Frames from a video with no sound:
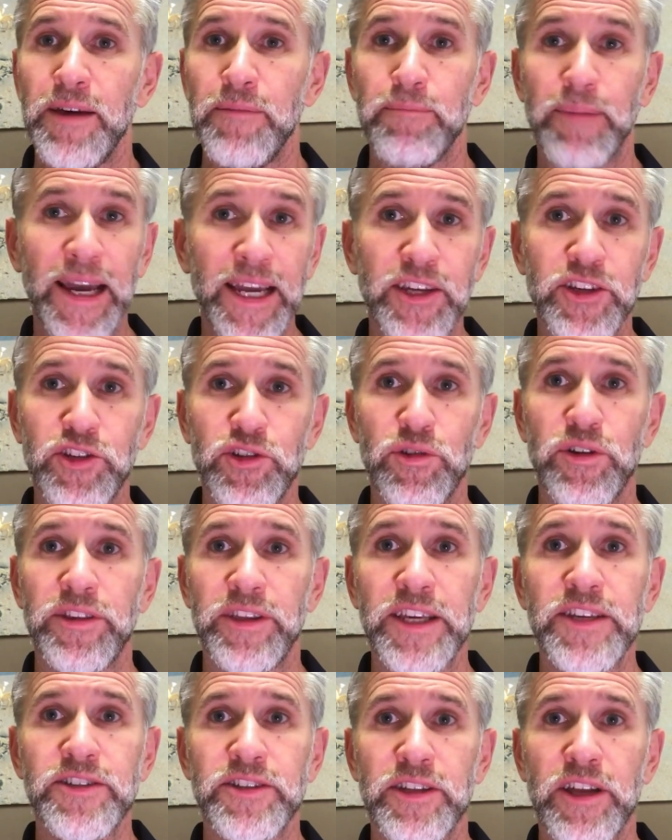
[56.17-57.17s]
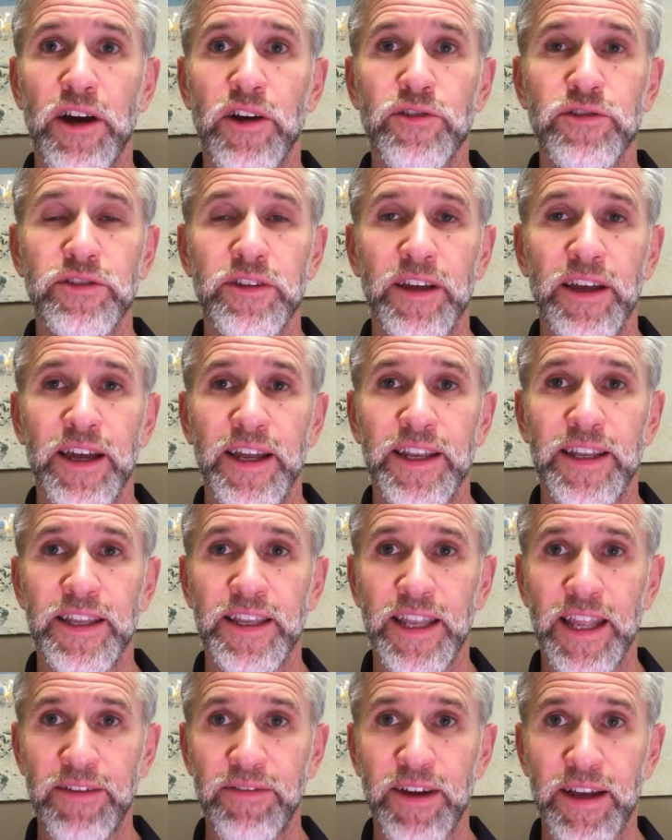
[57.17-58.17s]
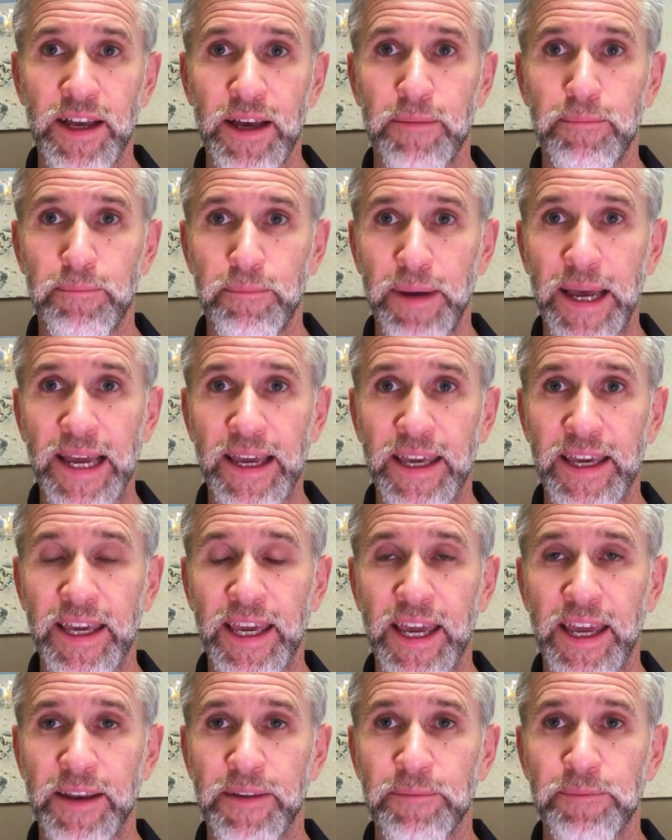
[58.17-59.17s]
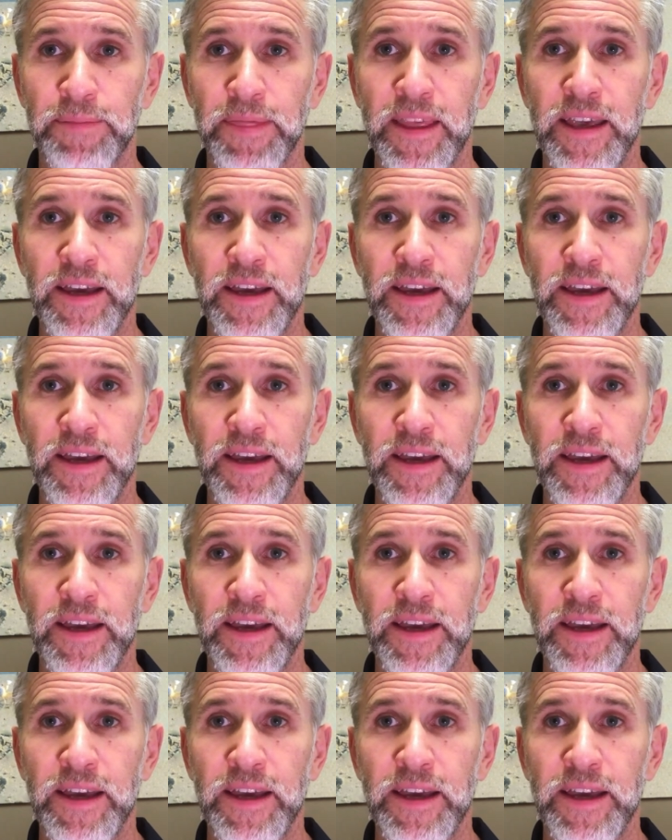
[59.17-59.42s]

make sure these stones never come back again.